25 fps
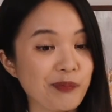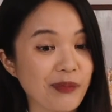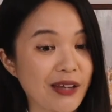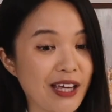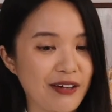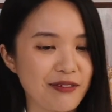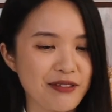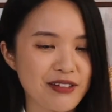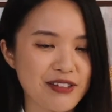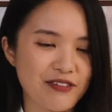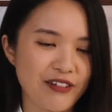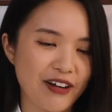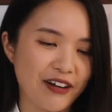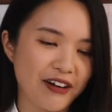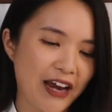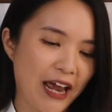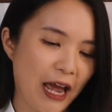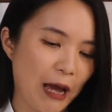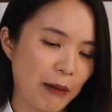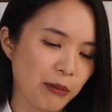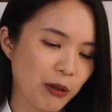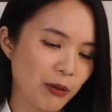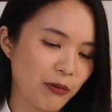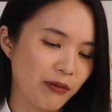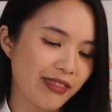I was very
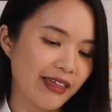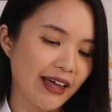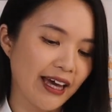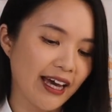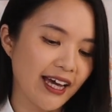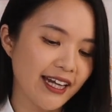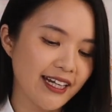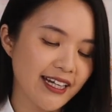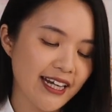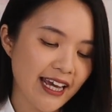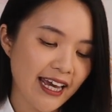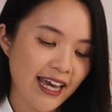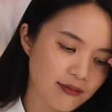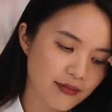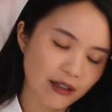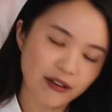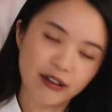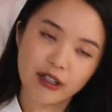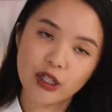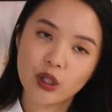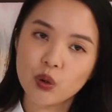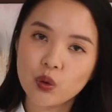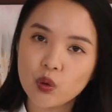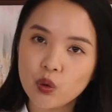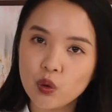happy with that
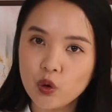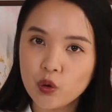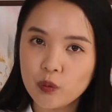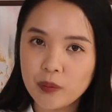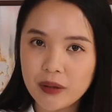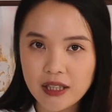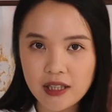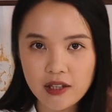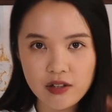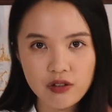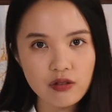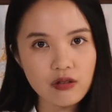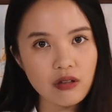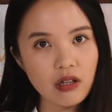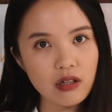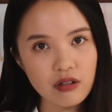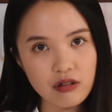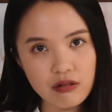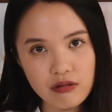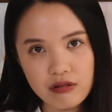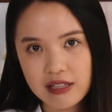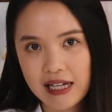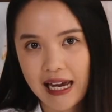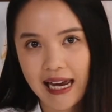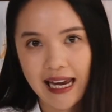very cool because you can
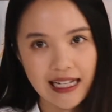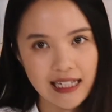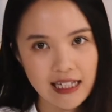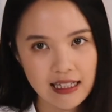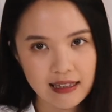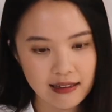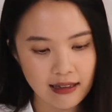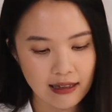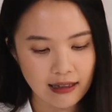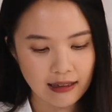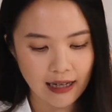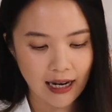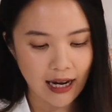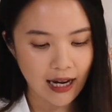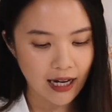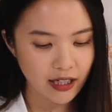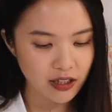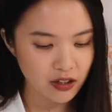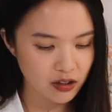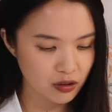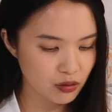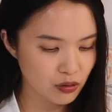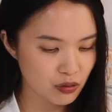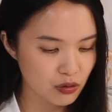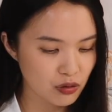use anything I
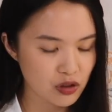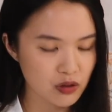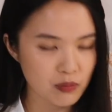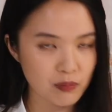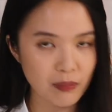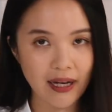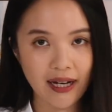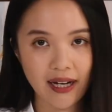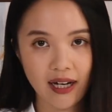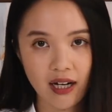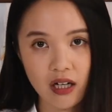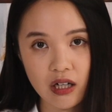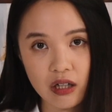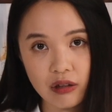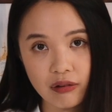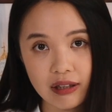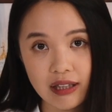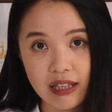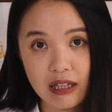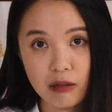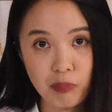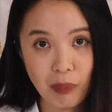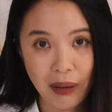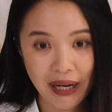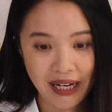used my
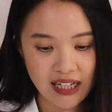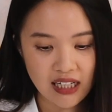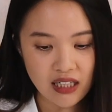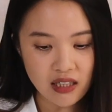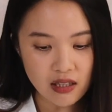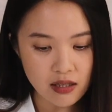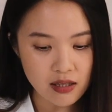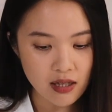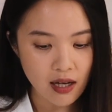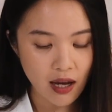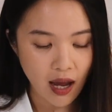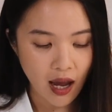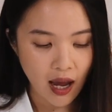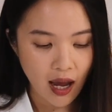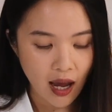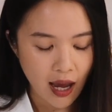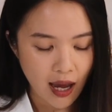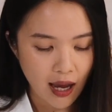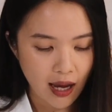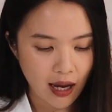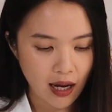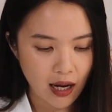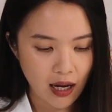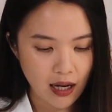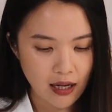acrylic paint
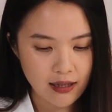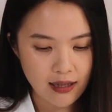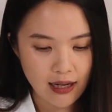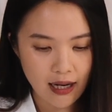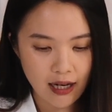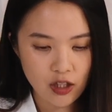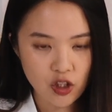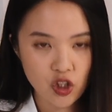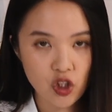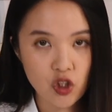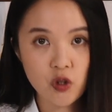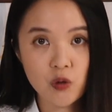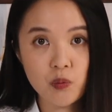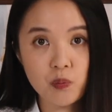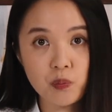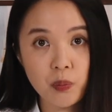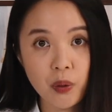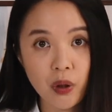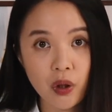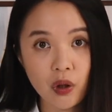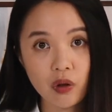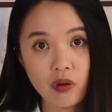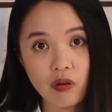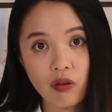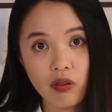and I just
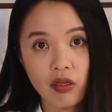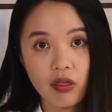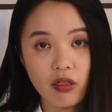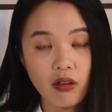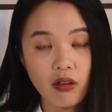put